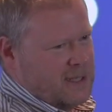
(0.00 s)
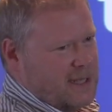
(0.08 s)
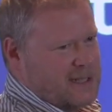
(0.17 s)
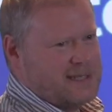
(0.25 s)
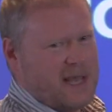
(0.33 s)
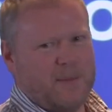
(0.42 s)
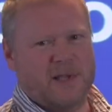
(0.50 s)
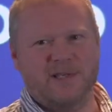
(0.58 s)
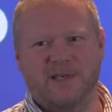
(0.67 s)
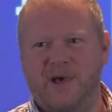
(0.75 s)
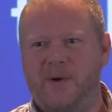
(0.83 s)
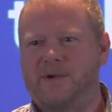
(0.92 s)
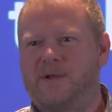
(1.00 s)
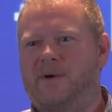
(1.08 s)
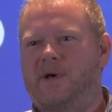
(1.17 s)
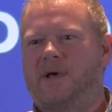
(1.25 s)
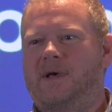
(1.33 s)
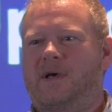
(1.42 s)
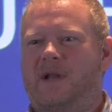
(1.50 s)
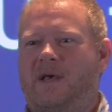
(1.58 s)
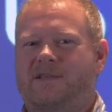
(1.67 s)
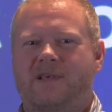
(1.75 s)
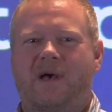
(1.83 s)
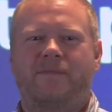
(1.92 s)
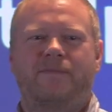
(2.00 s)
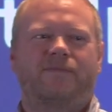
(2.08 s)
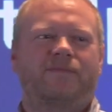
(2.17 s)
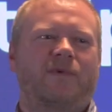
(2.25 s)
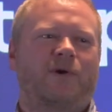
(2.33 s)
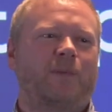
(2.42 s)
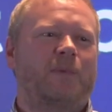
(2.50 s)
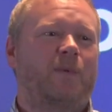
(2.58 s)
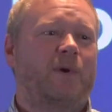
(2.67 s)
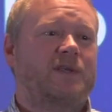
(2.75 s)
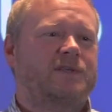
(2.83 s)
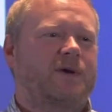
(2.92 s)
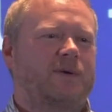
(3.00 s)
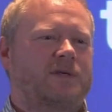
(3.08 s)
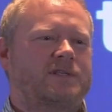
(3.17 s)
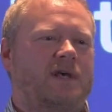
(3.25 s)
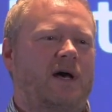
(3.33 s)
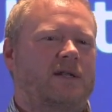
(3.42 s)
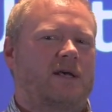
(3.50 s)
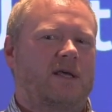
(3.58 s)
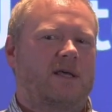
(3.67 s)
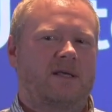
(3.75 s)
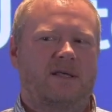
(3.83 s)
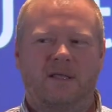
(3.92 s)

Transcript: And Sam had to go do an exam a couple of weeks ago on a Saturday